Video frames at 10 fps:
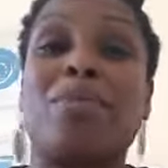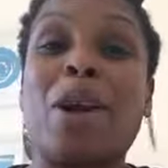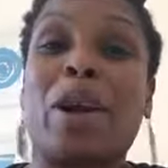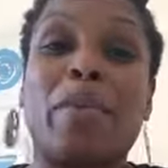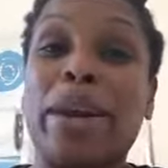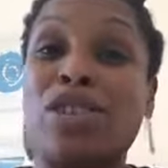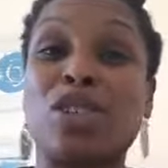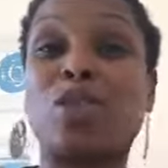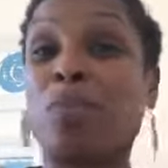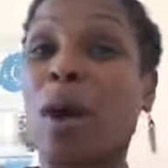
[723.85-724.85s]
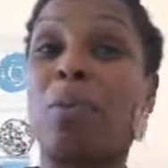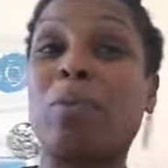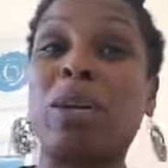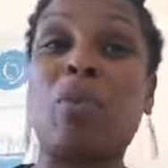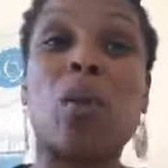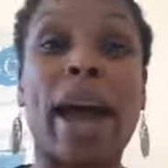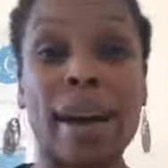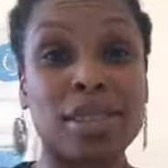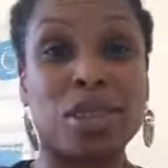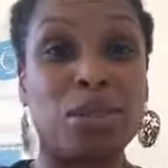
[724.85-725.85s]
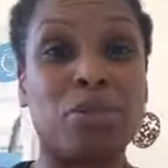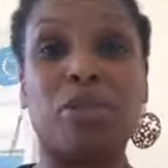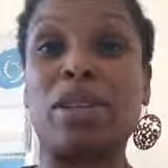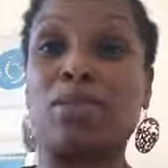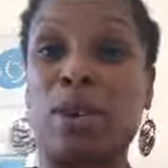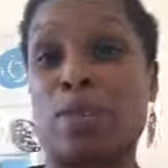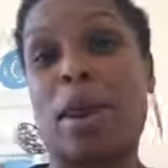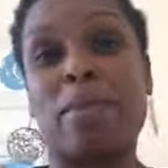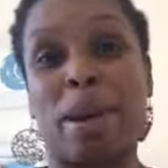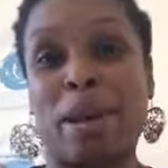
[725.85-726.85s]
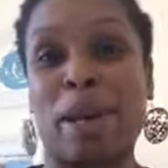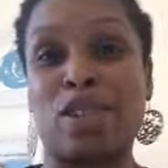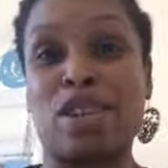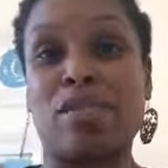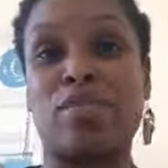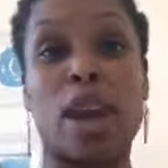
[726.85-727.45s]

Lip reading: American patients probably won't ask you for as much pain medication.